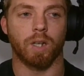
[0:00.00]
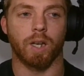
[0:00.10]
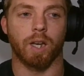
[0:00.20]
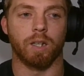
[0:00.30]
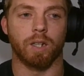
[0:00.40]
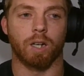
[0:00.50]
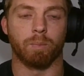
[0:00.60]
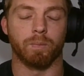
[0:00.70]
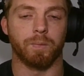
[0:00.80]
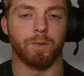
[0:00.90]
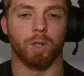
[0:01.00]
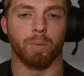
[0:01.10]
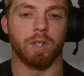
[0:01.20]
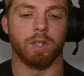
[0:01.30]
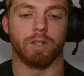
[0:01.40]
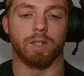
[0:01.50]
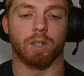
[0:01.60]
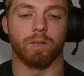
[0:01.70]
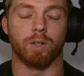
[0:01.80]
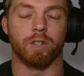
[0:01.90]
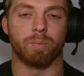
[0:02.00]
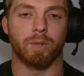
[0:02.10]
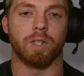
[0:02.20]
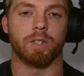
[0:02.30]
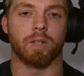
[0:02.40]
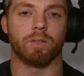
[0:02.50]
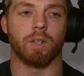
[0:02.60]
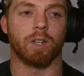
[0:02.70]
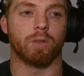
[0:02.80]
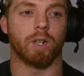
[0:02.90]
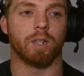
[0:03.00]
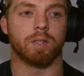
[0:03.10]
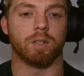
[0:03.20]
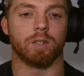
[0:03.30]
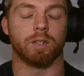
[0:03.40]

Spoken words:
And I'm nowhere near it. I've heard he's pretty tough to get right, so